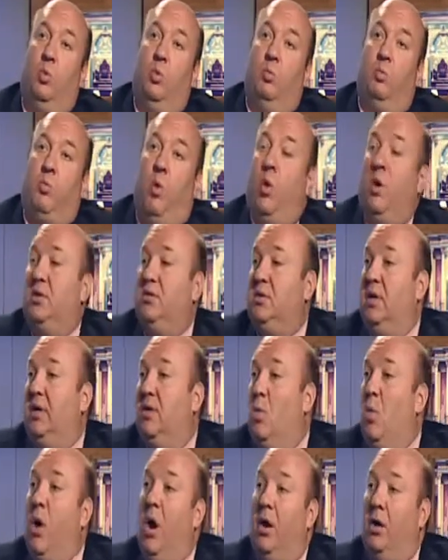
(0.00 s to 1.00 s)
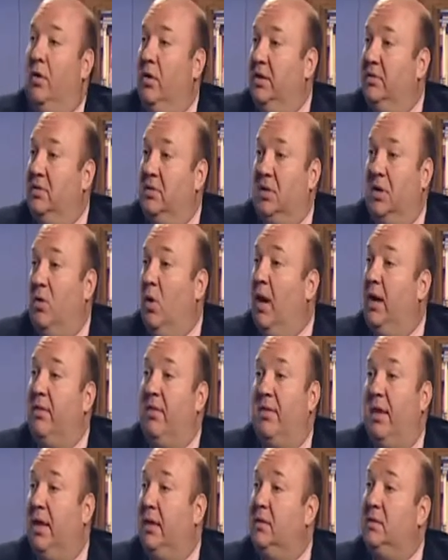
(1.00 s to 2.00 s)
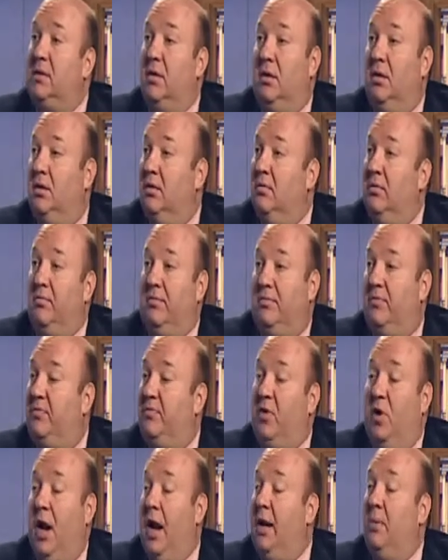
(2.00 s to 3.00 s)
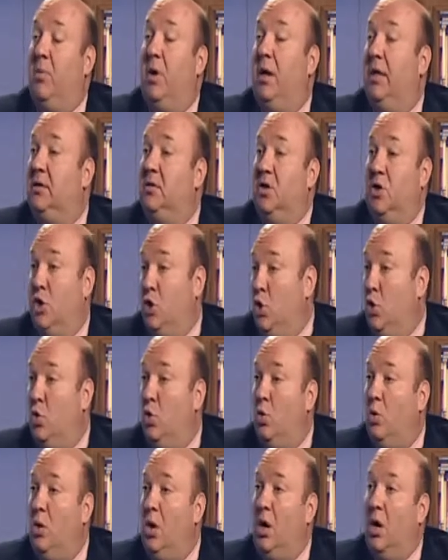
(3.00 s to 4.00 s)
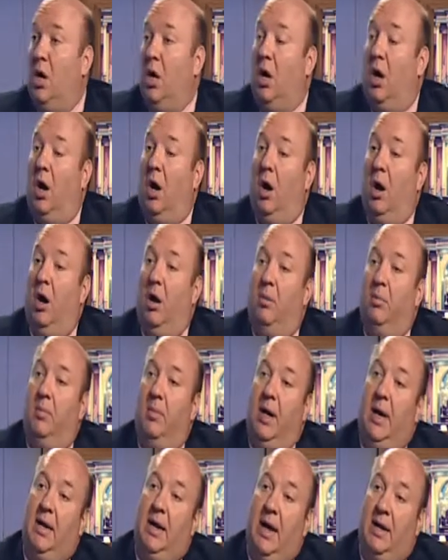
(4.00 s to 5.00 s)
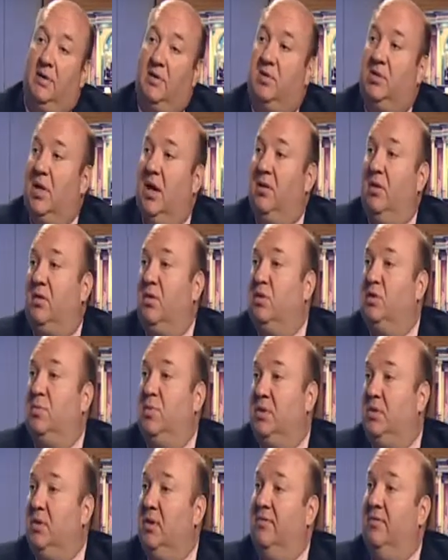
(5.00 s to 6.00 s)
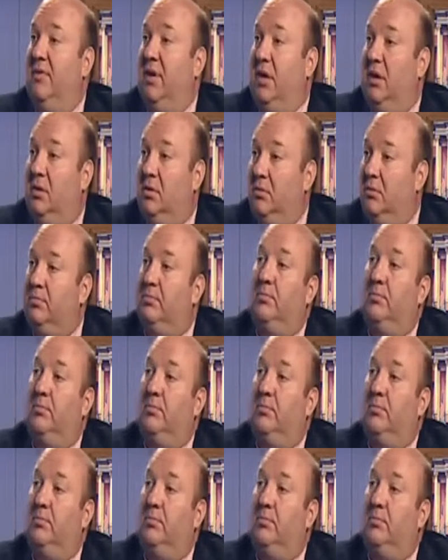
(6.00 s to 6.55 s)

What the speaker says: poisoning the water isn't a great thing for anybody to do, and not to say that there's specific